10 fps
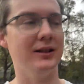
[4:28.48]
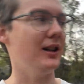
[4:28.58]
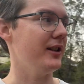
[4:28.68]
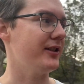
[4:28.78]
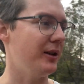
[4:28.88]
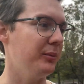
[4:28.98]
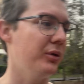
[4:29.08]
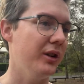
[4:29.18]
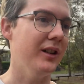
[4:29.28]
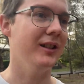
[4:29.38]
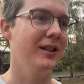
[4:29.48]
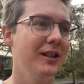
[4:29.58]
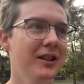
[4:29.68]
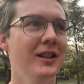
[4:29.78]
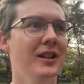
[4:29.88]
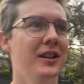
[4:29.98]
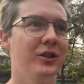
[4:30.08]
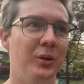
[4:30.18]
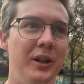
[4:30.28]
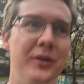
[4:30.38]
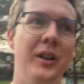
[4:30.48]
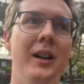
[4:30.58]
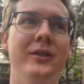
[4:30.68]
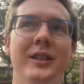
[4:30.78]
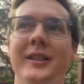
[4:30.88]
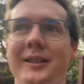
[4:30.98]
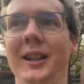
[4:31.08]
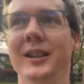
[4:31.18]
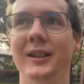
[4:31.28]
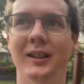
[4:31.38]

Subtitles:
at some point, 25 years later,